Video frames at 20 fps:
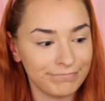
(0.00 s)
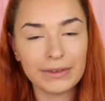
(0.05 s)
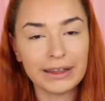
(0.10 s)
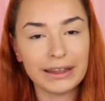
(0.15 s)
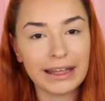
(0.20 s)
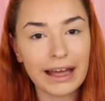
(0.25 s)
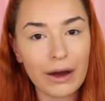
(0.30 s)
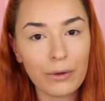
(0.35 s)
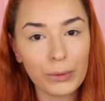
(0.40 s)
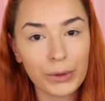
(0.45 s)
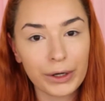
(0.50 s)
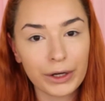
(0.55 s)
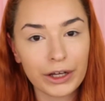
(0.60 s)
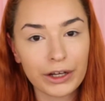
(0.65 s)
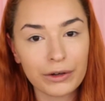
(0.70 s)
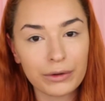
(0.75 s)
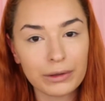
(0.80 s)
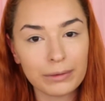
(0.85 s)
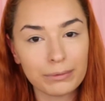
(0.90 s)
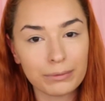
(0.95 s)
Now we're
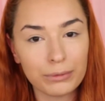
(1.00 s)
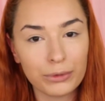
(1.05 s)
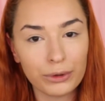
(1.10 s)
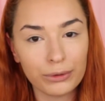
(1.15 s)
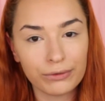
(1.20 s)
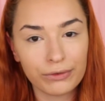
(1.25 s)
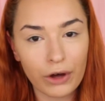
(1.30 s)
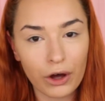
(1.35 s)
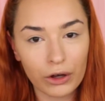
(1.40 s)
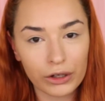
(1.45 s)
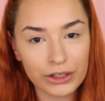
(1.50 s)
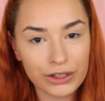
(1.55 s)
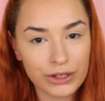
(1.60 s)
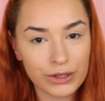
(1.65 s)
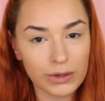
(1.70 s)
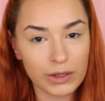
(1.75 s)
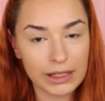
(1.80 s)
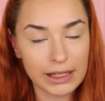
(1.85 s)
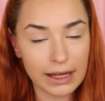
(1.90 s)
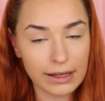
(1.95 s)
gonna move on
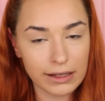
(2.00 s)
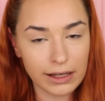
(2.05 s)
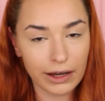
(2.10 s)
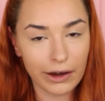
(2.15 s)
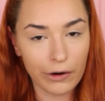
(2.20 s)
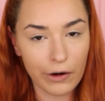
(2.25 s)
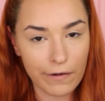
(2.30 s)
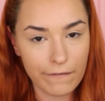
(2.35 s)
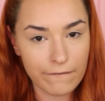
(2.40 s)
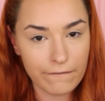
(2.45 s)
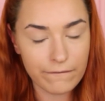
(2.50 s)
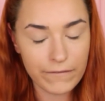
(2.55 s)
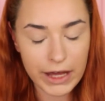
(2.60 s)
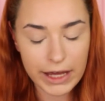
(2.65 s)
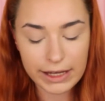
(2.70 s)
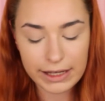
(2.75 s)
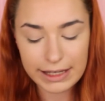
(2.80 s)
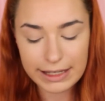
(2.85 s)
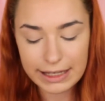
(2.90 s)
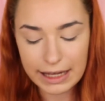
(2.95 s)
to setting our
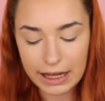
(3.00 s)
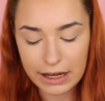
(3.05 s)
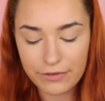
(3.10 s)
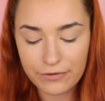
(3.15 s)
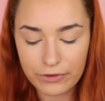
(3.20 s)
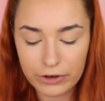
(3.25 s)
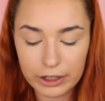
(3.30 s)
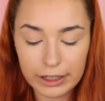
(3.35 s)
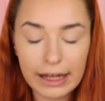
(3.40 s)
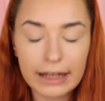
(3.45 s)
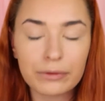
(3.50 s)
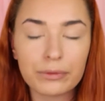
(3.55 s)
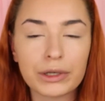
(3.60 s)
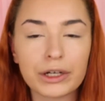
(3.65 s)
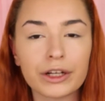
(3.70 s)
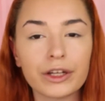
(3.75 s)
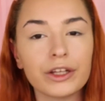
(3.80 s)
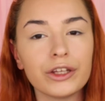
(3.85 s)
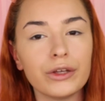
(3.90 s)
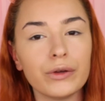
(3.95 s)
face, and for that we're
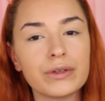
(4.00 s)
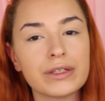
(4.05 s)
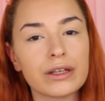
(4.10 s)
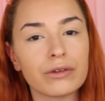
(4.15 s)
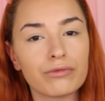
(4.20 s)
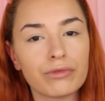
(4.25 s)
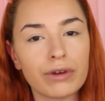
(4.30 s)
gonna use the